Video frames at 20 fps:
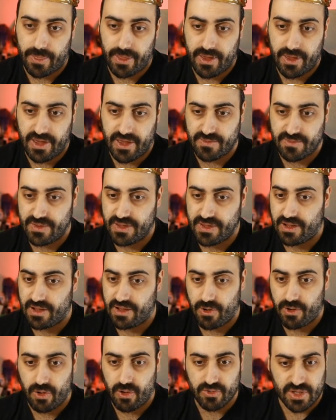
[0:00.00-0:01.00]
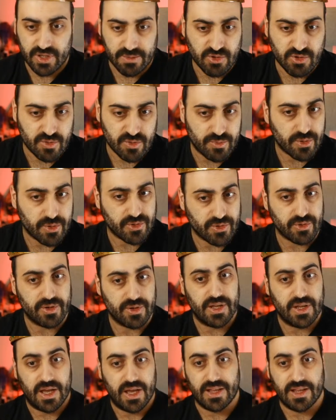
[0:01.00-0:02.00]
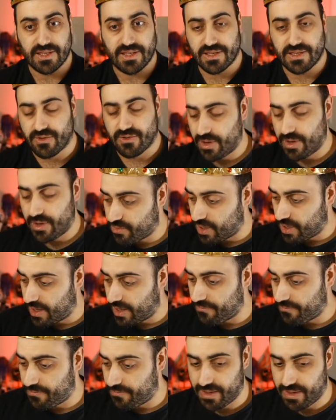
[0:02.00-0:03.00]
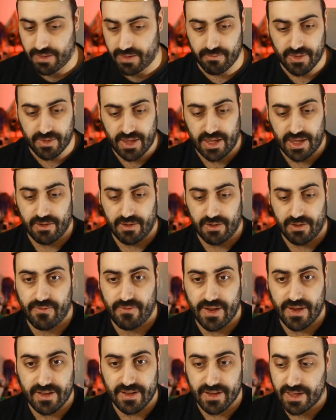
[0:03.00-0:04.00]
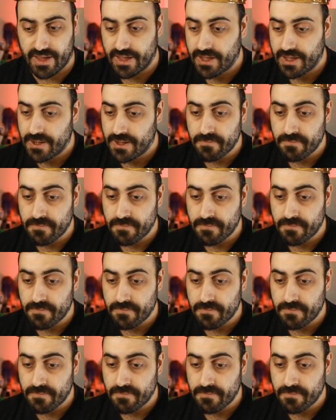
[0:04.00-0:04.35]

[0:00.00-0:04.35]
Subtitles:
he has been a long-time supporter, and it's great to have him here finally.